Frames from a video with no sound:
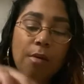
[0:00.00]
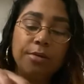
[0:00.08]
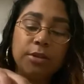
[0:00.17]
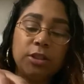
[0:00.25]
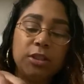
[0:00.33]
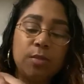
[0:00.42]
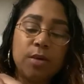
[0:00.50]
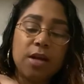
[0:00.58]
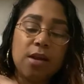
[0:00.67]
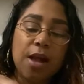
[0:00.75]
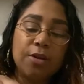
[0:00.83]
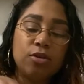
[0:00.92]
So they're going
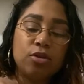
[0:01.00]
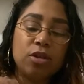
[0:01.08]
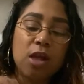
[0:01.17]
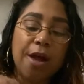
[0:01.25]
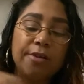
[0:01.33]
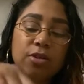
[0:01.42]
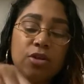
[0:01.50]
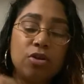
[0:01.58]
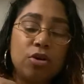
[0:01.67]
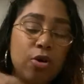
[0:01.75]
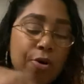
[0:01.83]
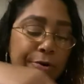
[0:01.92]
to get you to that. So you
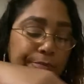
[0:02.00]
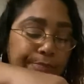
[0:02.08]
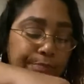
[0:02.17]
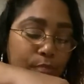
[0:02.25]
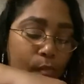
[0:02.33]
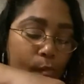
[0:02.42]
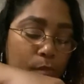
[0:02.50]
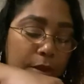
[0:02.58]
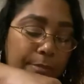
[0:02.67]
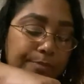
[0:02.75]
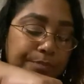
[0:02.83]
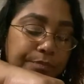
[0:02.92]
could go,
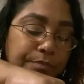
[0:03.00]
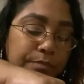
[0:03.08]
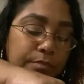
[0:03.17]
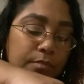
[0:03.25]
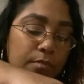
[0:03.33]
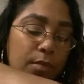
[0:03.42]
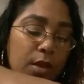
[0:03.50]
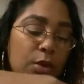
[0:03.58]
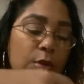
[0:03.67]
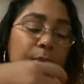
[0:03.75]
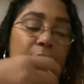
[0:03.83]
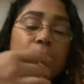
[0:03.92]
you'd
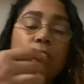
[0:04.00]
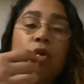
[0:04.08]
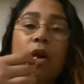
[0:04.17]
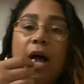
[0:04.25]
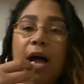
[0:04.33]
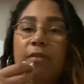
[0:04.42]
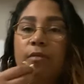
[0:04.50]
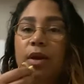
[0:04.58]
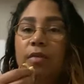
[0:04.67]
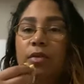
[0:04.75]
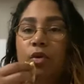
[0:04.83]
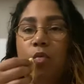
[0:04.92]
be able to go live
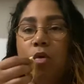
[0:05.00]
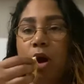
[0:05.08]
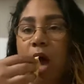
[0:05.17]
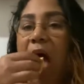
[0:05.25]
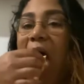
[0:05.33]
whenever you want.